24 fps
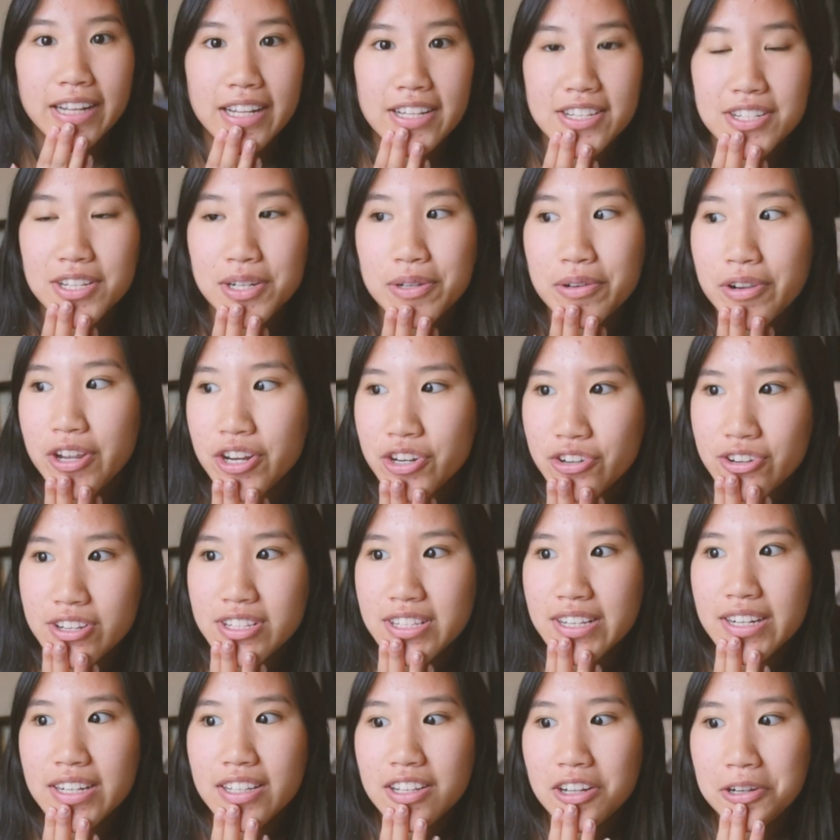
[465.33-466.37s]
It's so
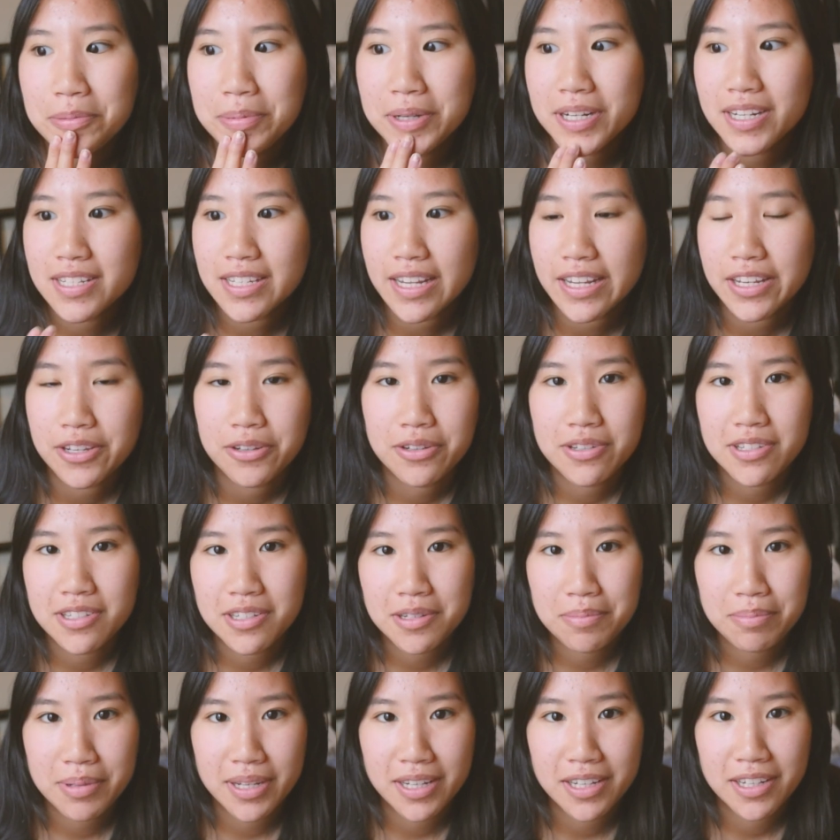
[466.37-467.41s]
interesting though, because I used
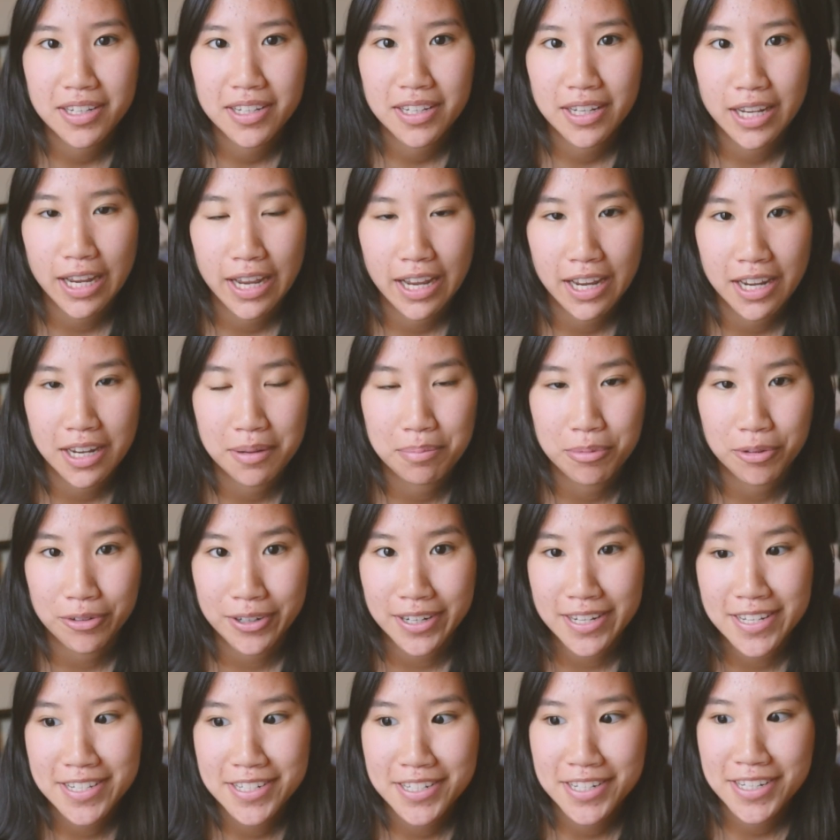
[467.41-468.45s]
to be a
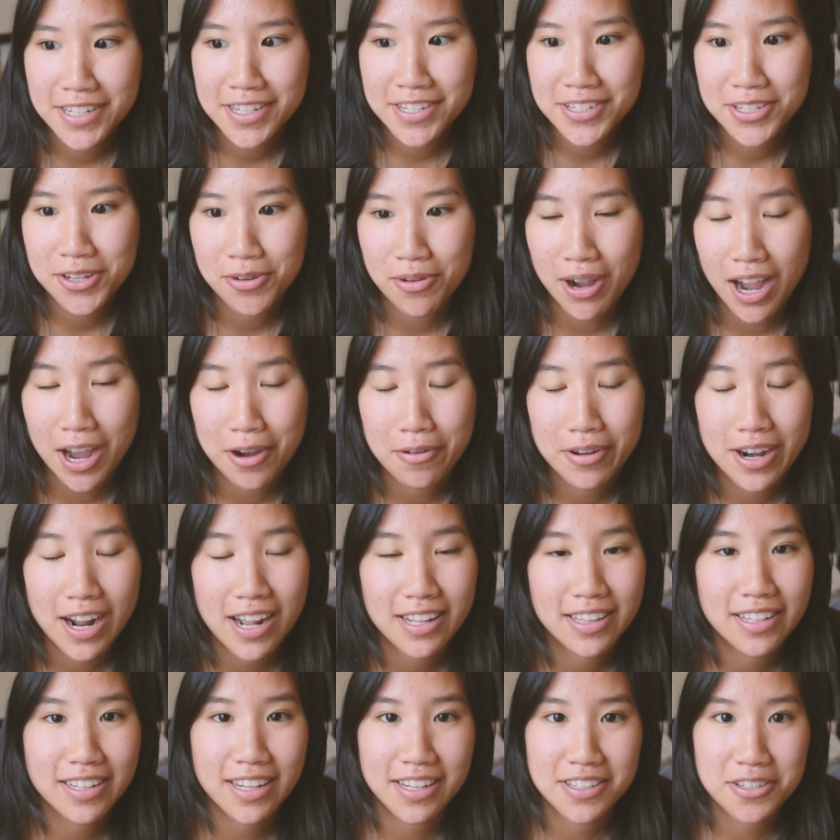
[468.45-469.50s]
barista, so I would
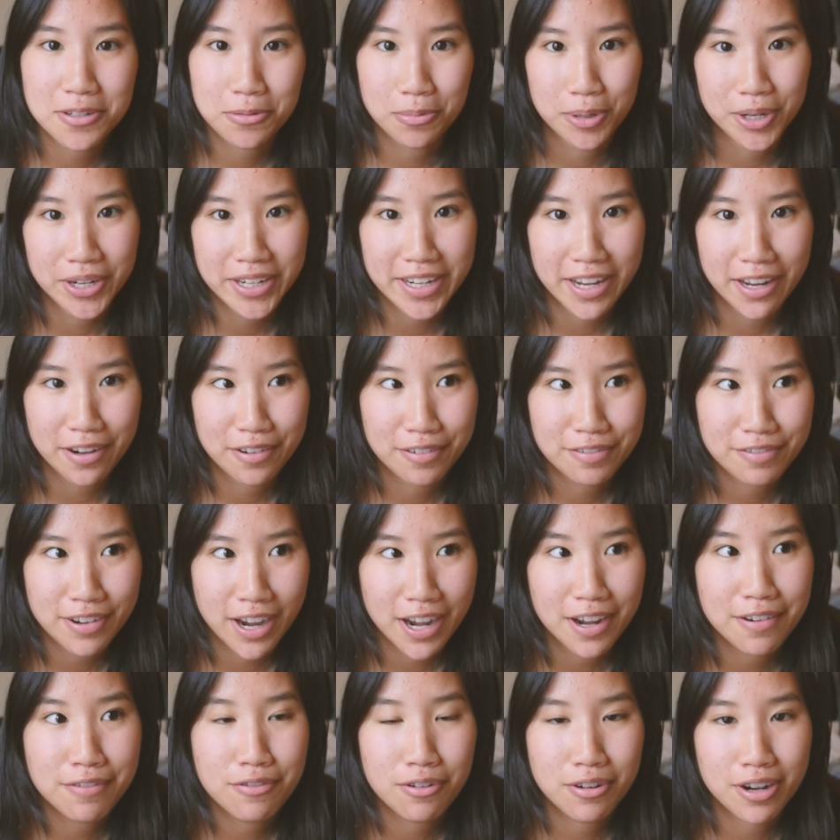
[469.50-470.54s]
have to get to work at
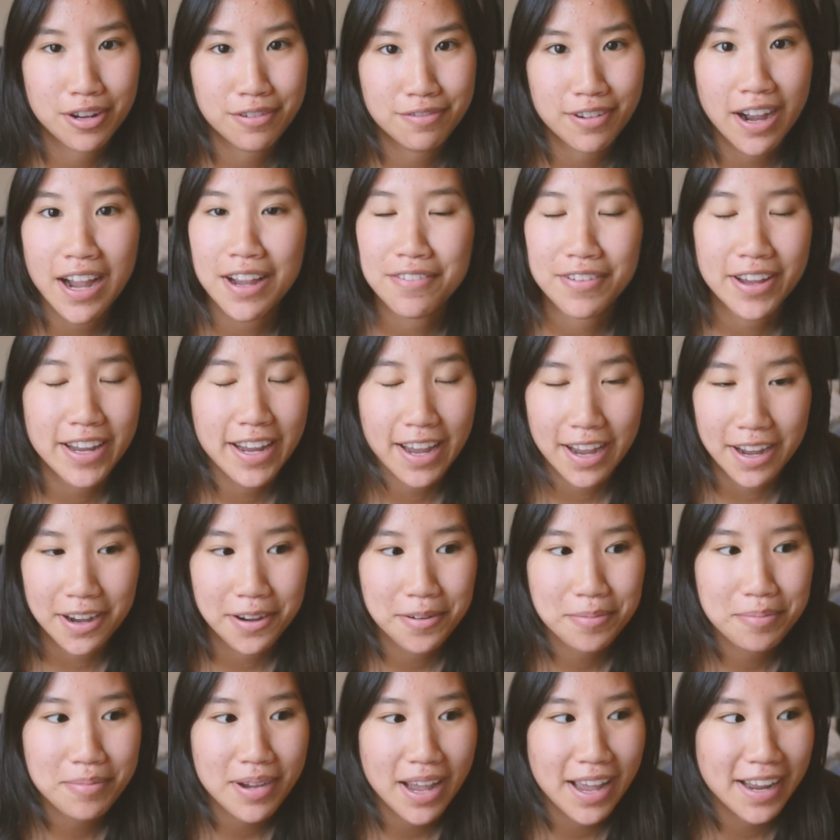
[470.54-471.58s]
five forty-five a
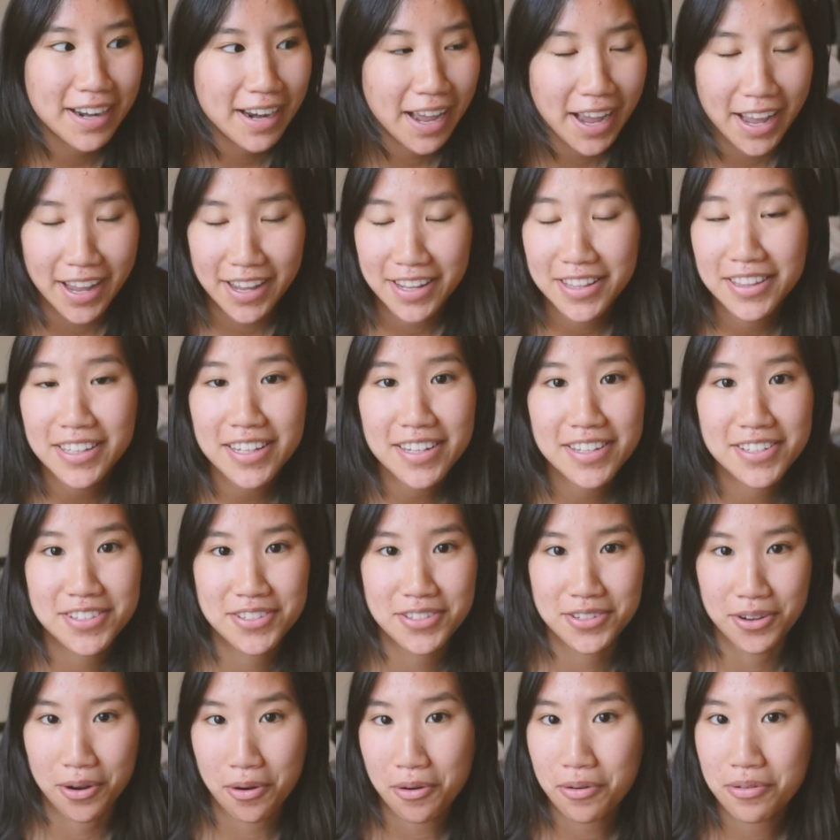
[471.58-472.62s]
m and I like
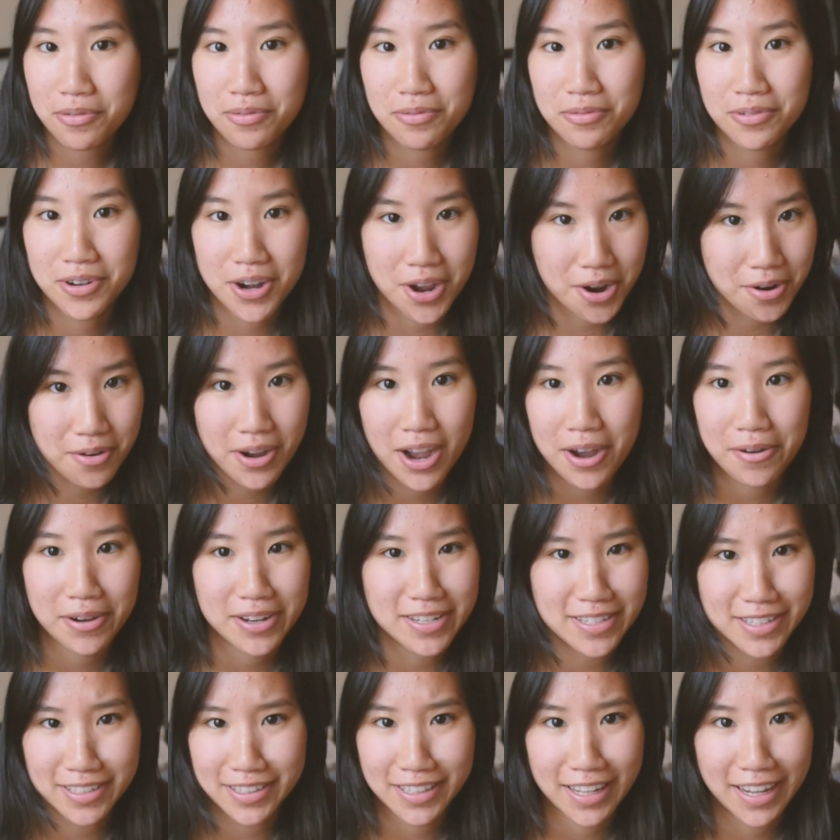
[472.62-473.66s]
don't know how I
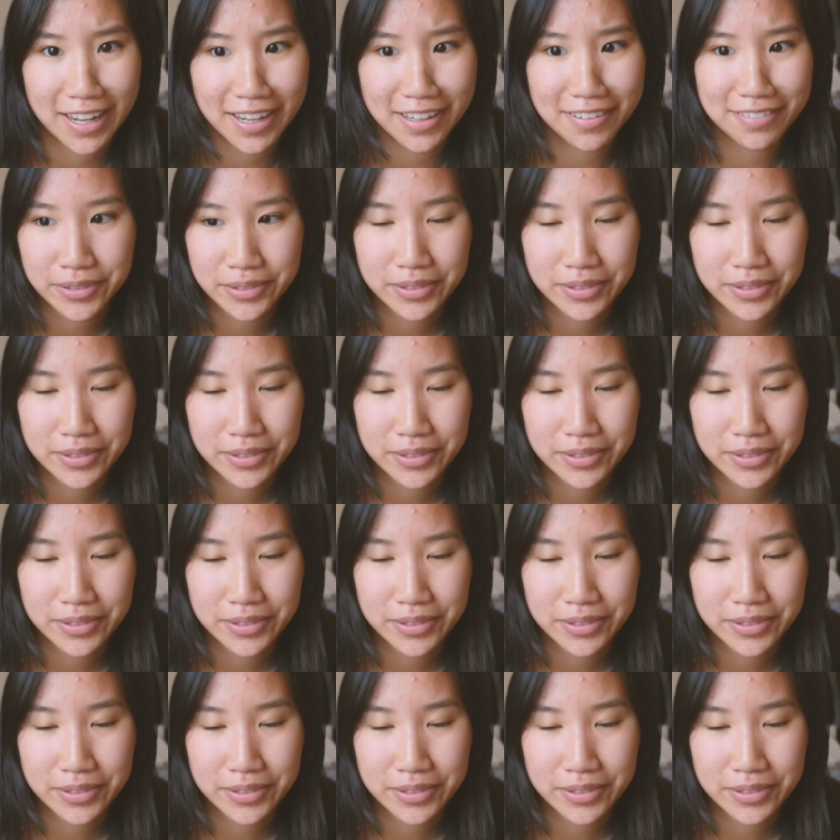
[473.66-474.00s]
did that.